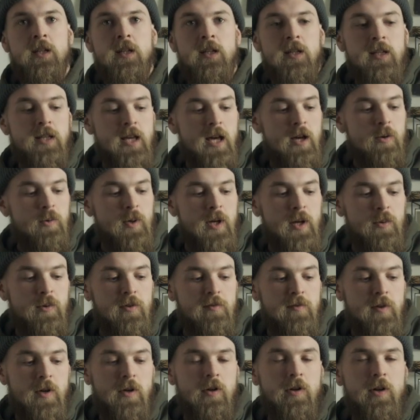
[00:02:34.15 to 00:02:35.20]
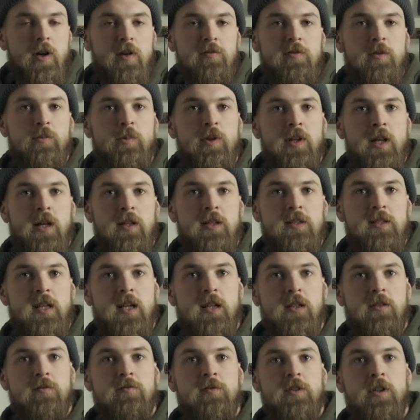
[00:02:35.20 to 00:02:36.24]
get away with photographing without the
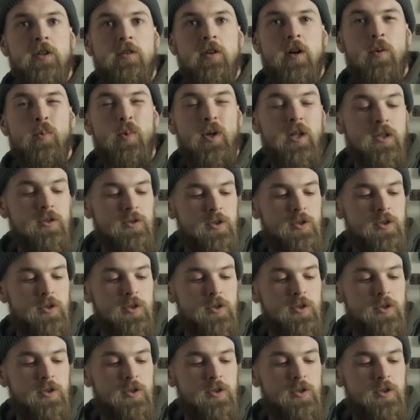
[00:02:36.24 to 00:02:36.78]
teleconverter I will,